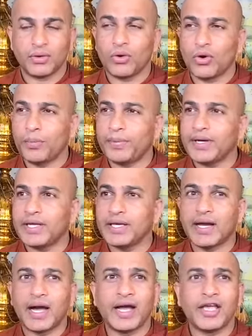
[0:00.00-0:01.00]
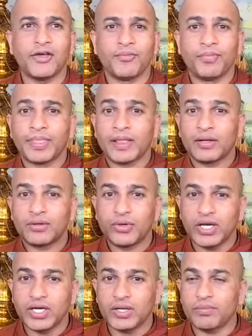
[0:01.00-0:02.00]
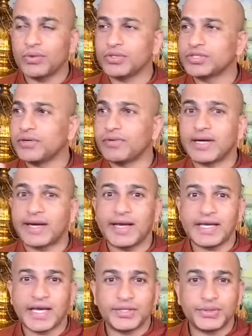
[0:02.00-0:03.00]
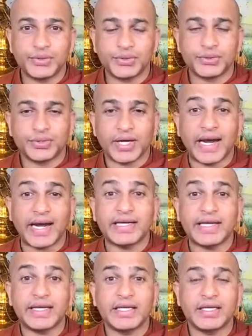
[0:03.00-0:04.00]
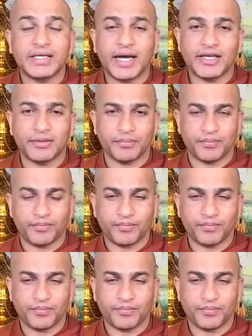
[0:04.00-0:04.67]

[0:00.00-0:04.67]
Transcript: Opening eye 24 7 I can do at any time.